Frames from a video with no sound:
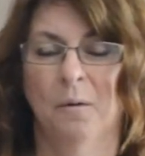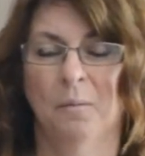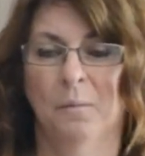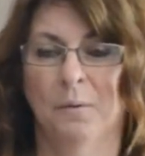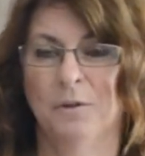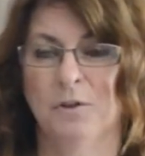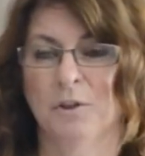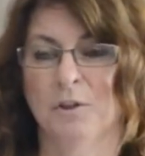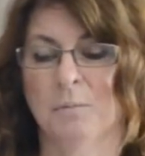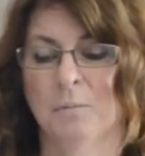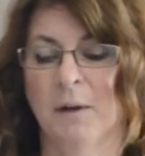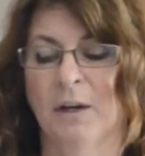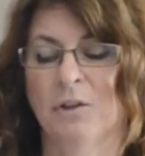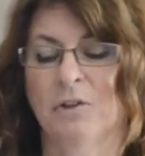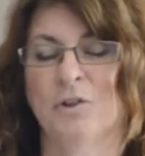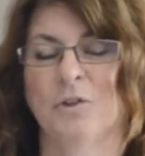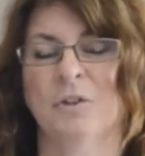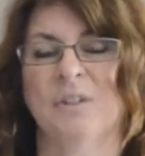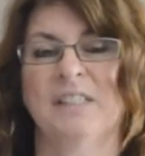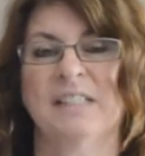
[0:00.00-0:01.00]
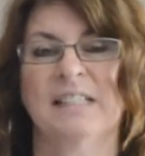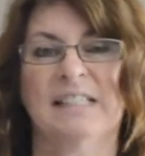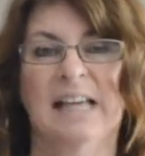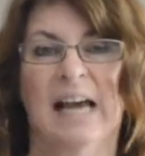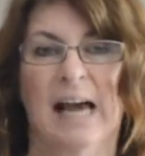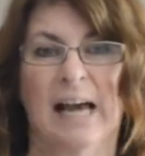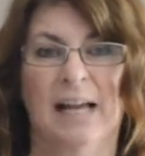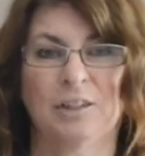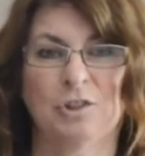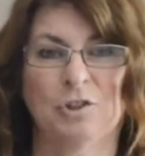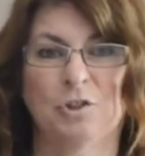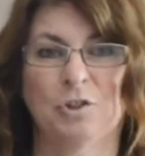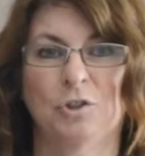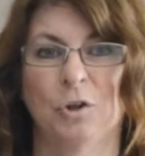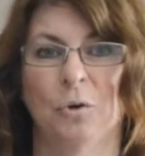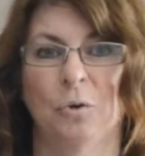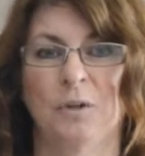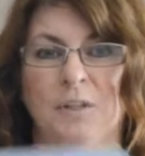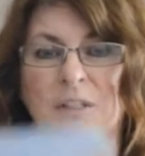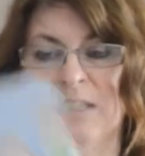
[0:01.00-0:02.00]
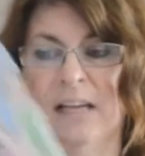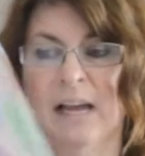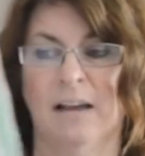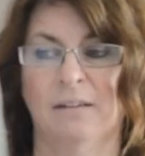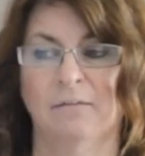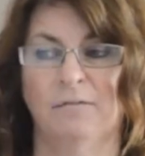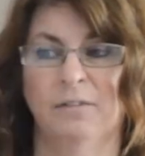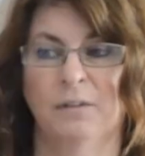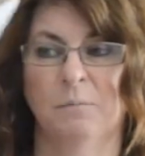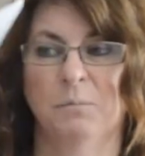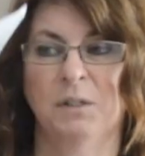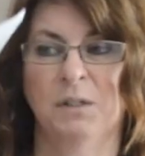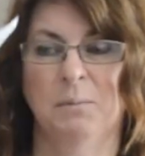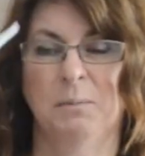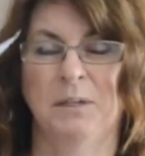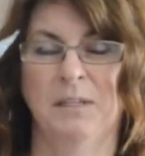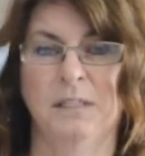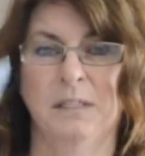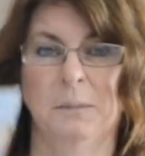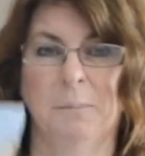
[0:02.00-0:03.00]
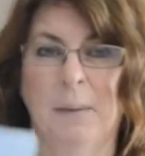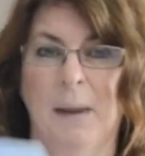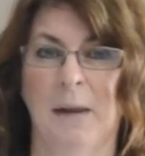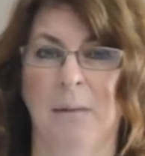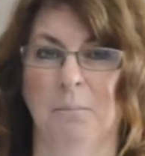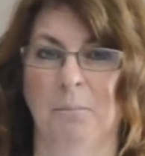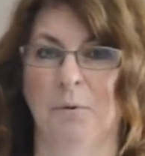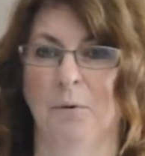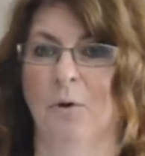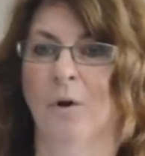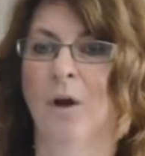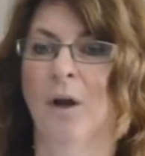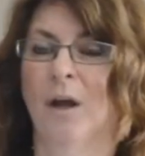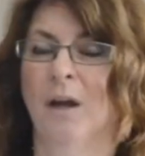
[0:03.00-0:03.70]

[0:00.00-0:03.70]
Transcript: but just make sure it's attached so it's not flimsy piece of paper